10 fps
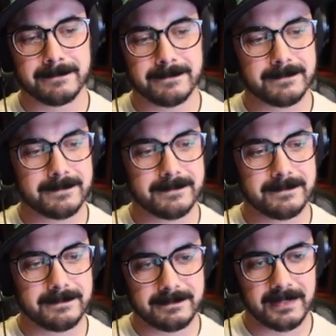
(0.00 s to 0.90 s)
like
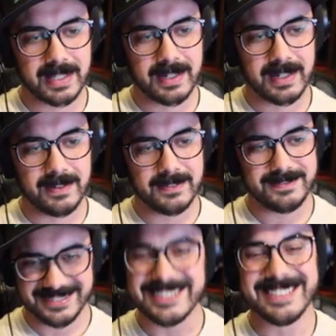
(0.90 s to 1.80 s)
the stairs
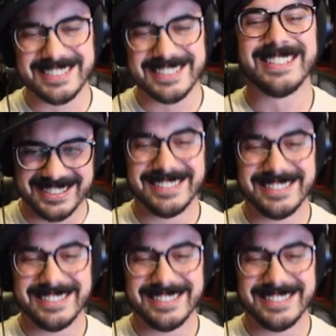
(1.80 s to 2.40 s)
magically appear